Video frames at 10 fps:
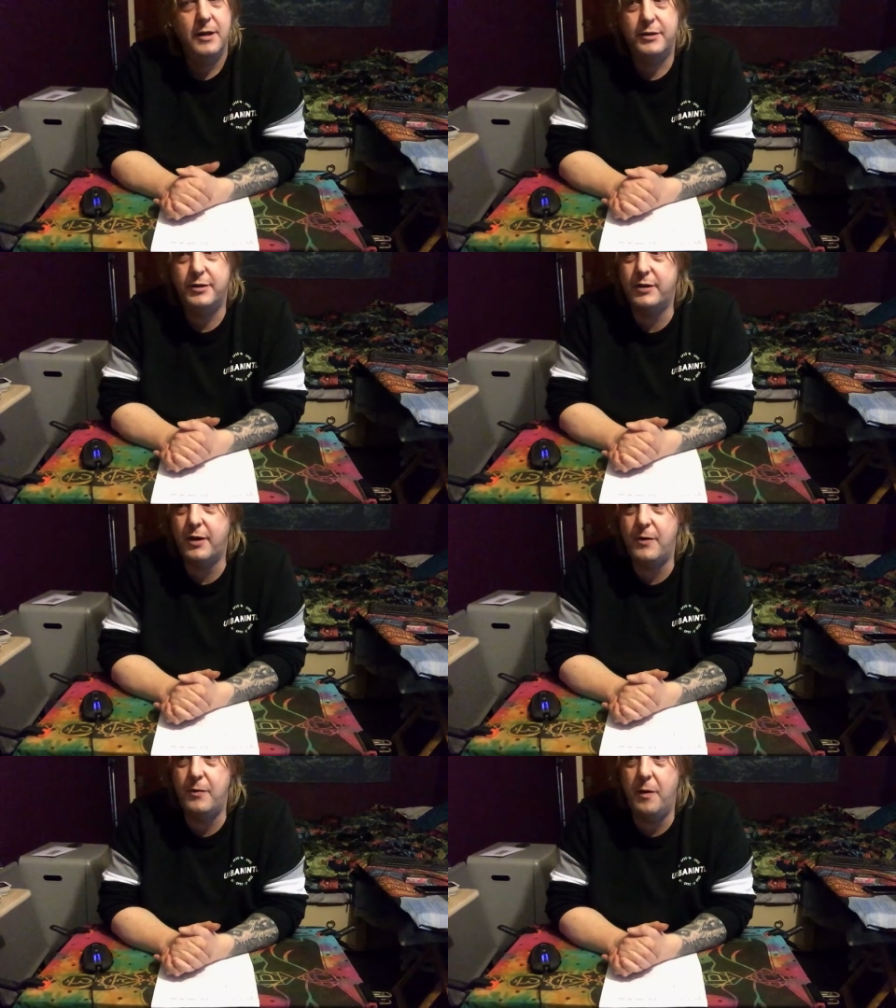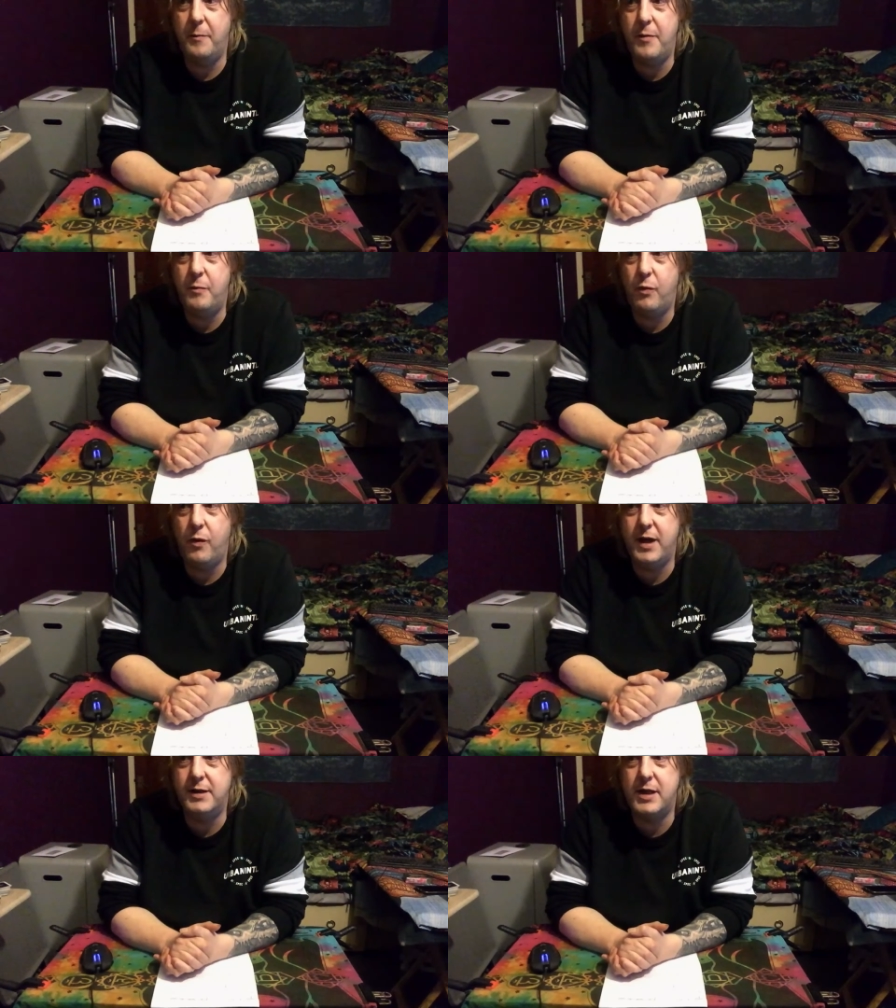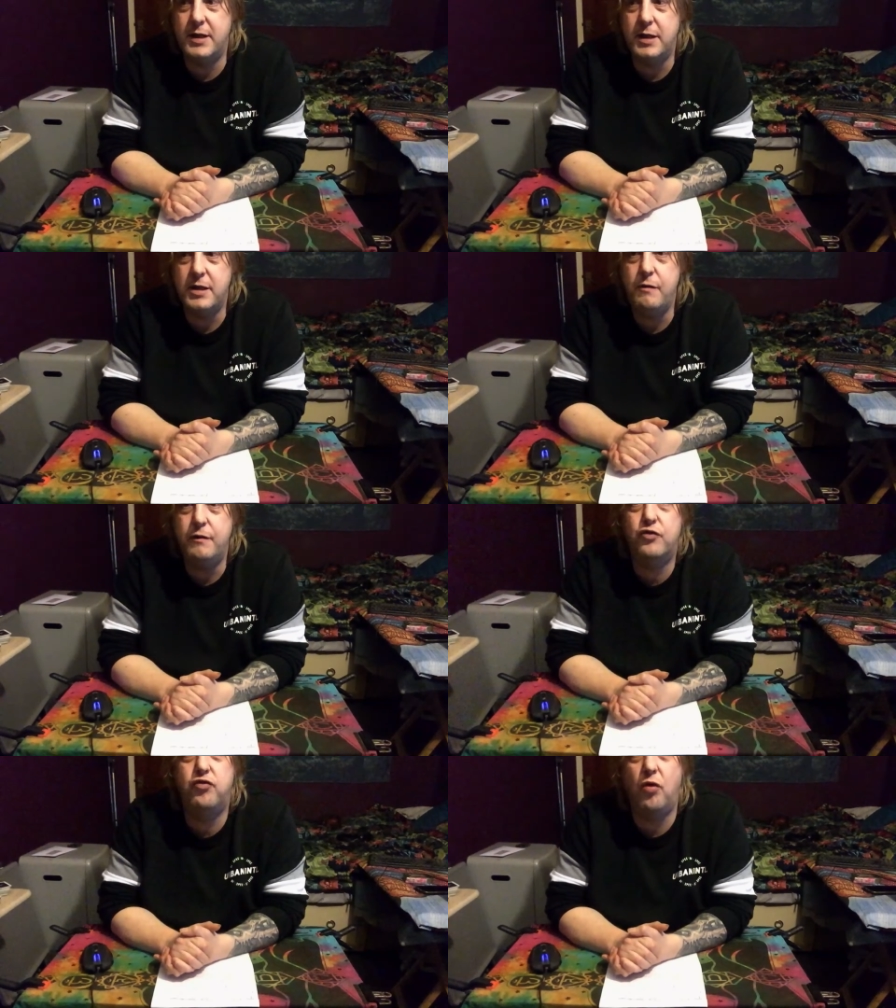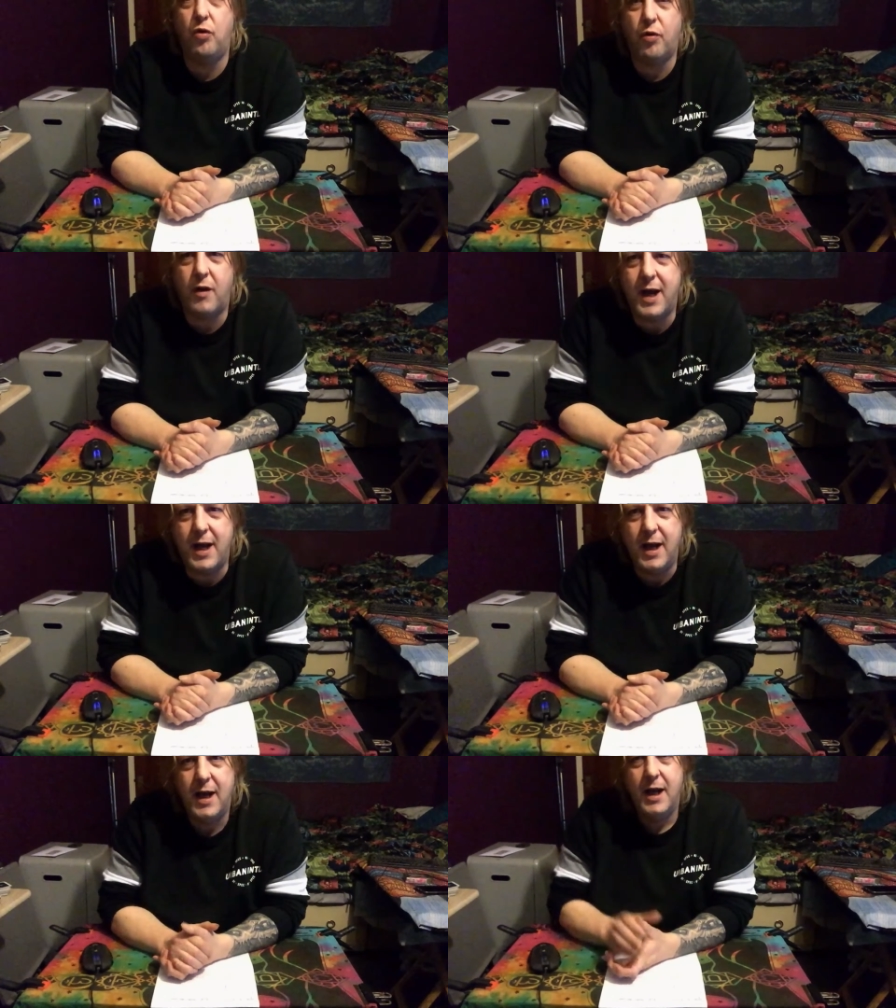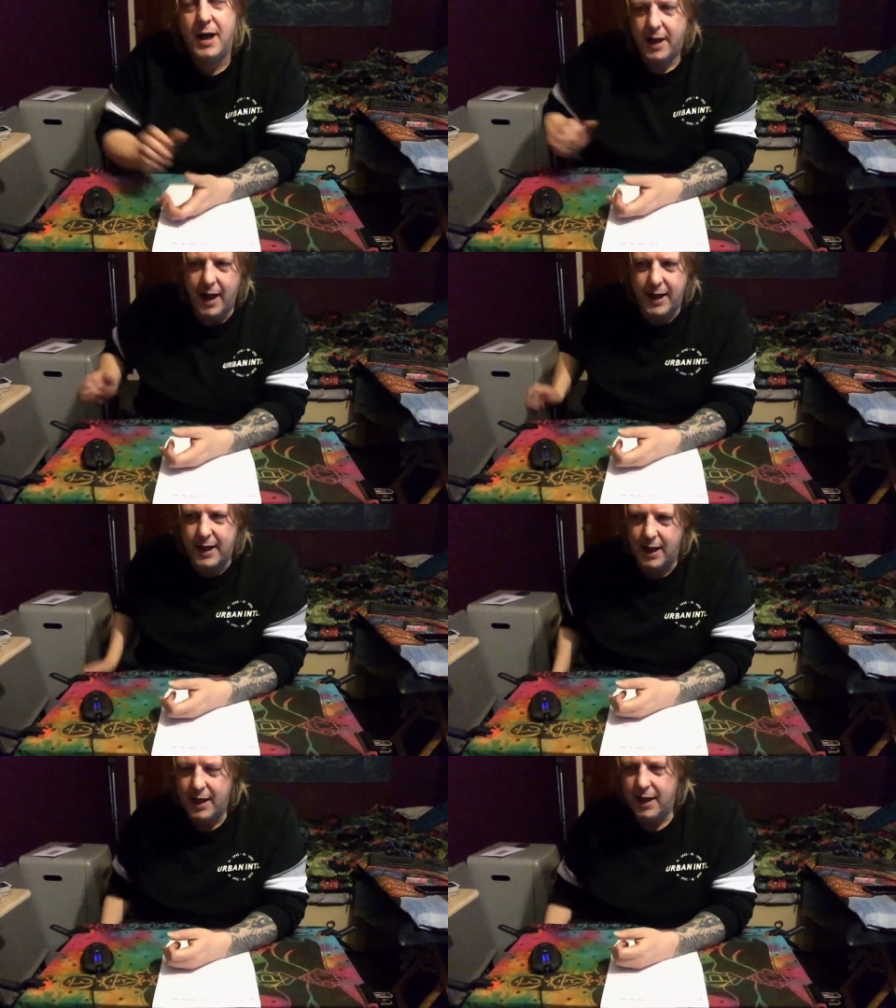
So, I mean, what is this? Are you drawing, like,